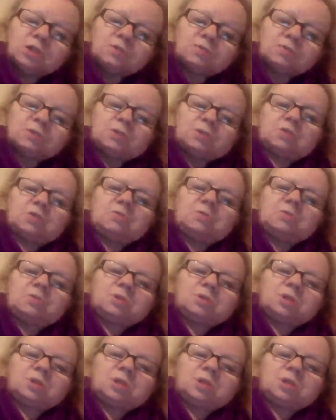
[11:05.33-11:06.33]
lives in a
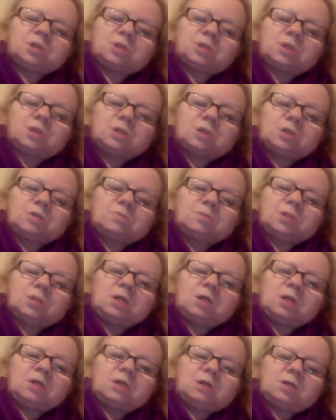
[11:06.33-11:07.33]
community in a
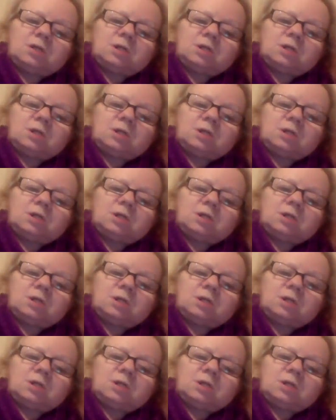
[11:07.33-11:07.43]
flat,